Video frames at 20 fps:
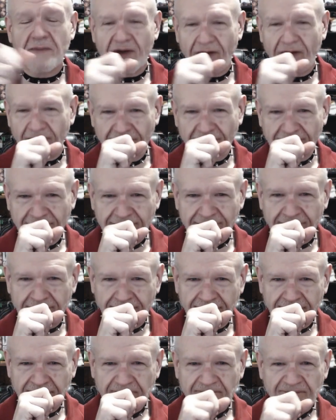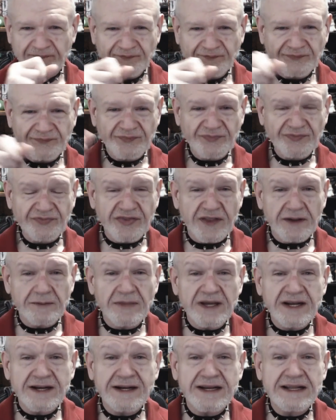
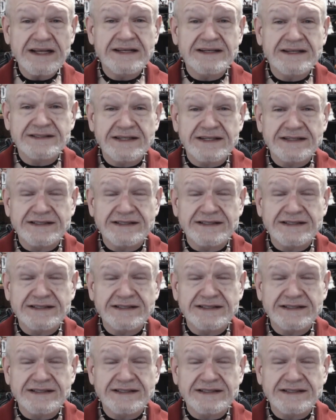but it is.